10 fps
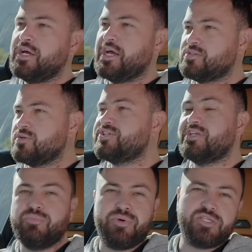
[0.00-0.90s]
it's also
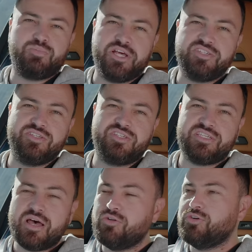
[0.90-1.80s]
the best place to
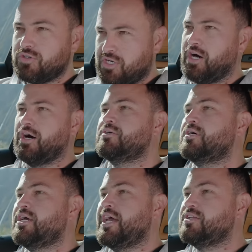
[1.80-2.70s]
sell your car.
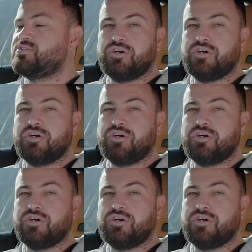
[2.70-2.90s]
Head to